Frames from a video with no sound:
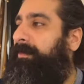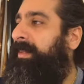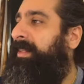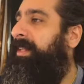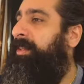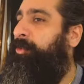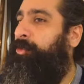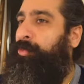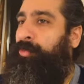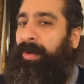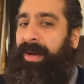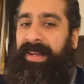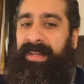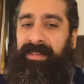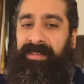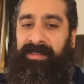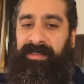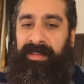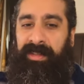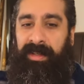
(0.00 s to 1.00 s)
This
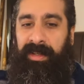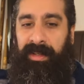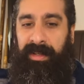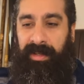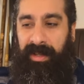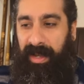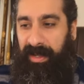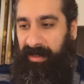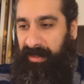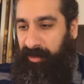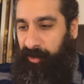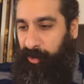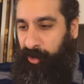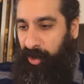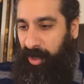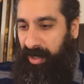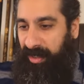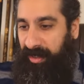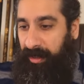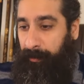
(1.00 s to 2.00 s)
race and this
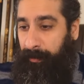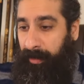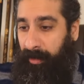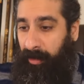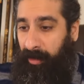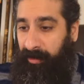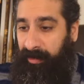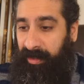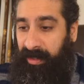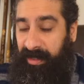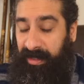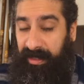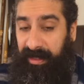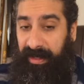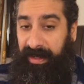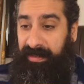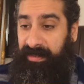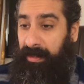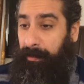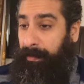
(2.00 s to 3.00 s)
journey we're on
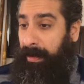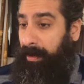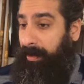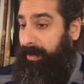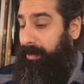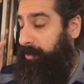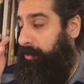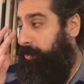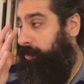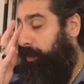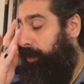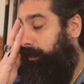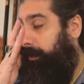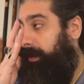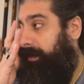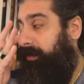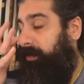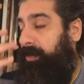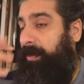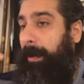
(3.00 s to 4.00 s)
is about
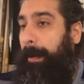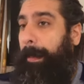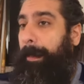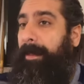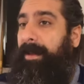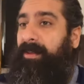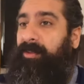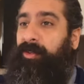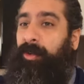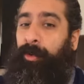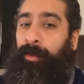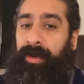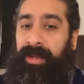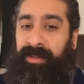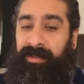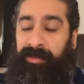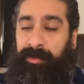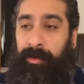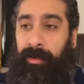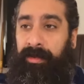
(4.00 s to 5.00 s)
endurance. So
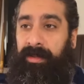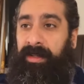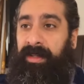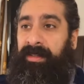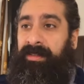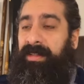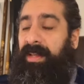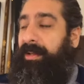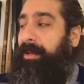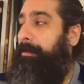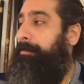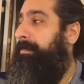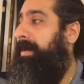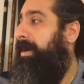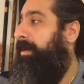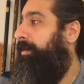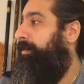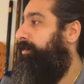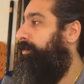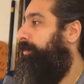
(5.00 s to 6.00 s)
it's like a
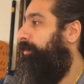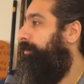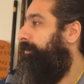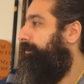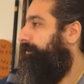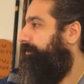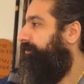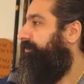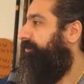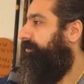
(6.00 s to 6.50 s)
marathon.